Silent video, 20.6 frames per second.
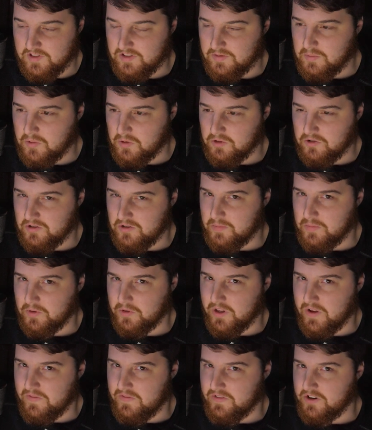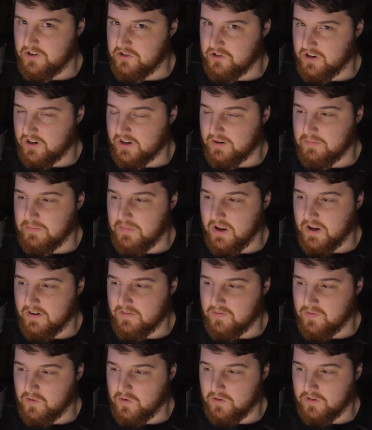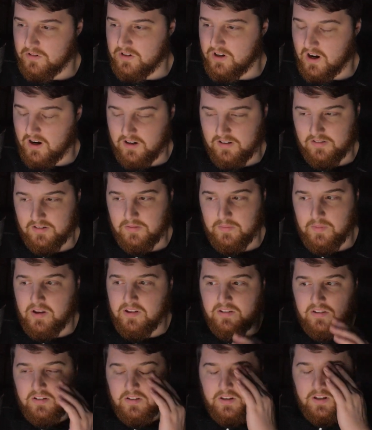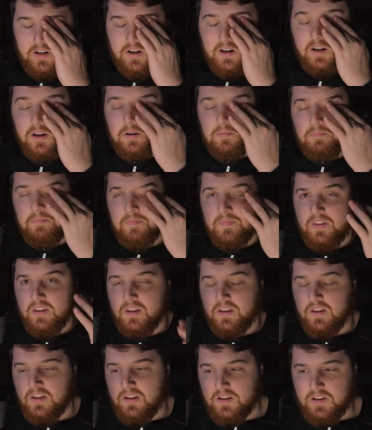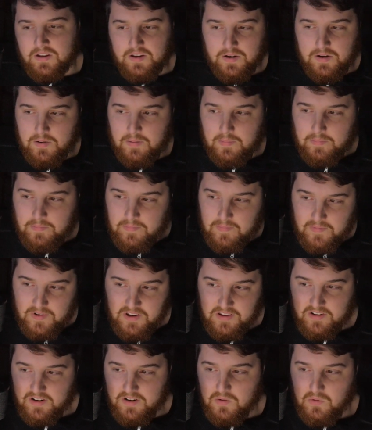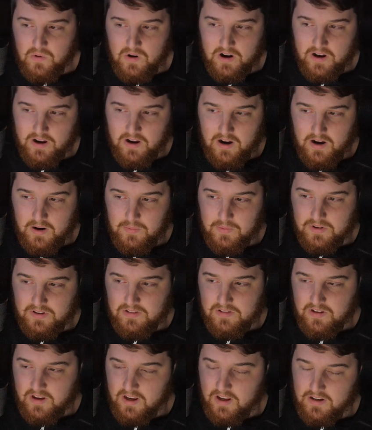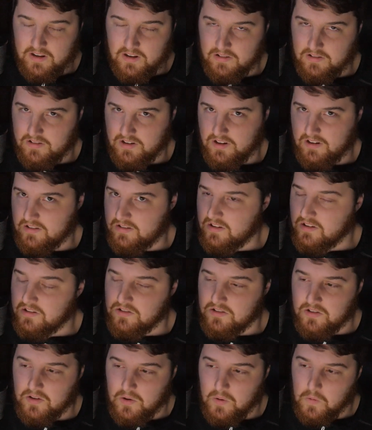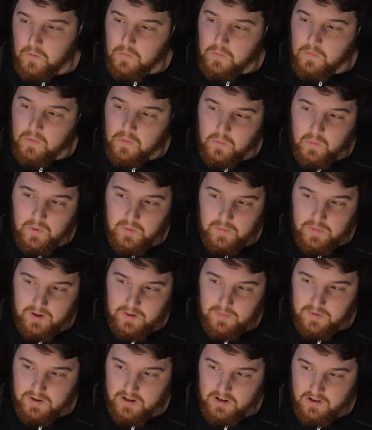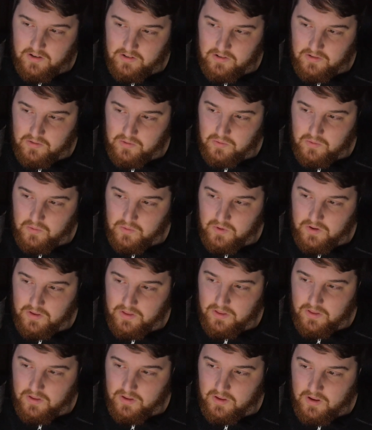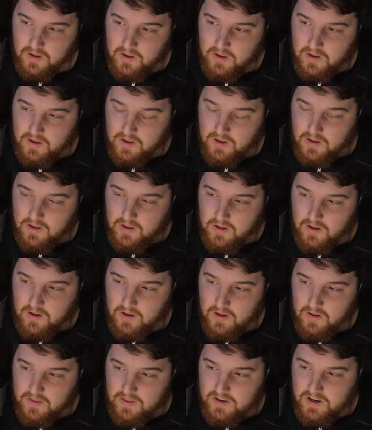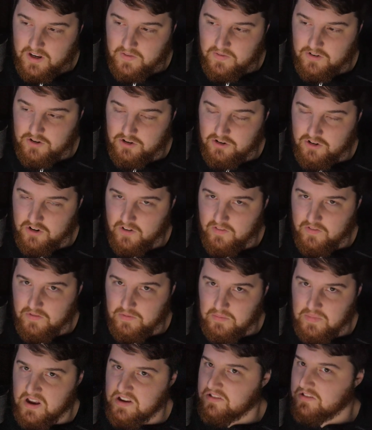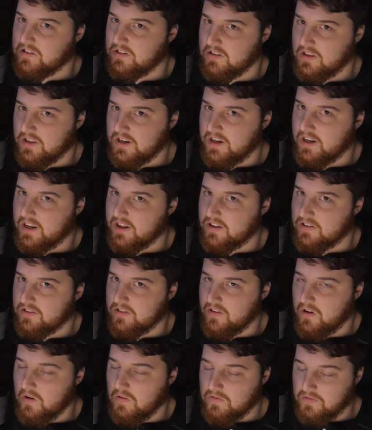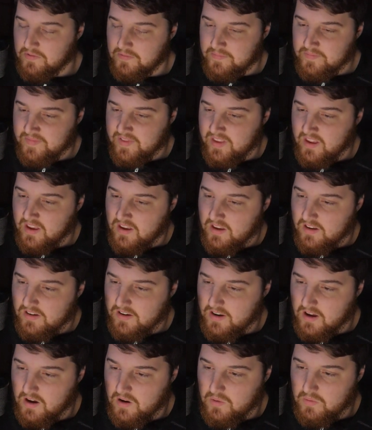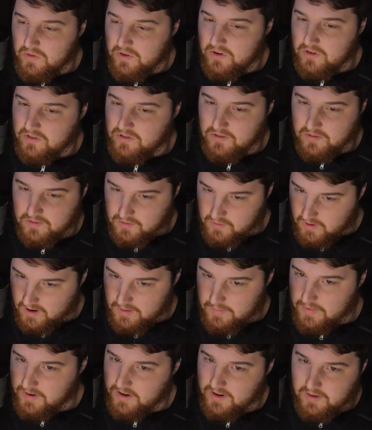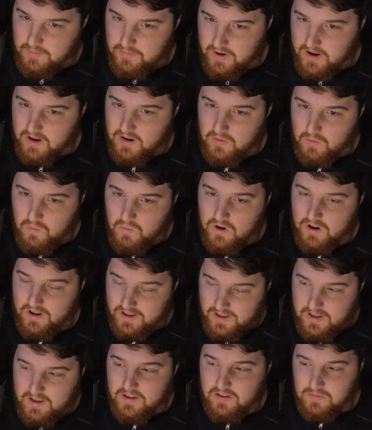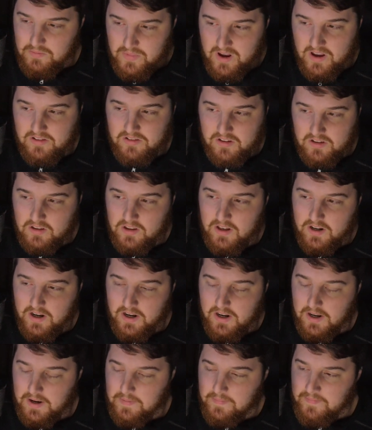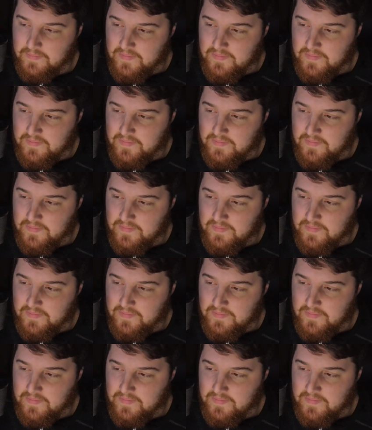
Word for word: most simple definition I could make for toxic masculinity. Reasoning why I would say it doesn't exist, though, would be because with the definition of masculinity itself. Now, there's quite a bit of debate of what is masculinity.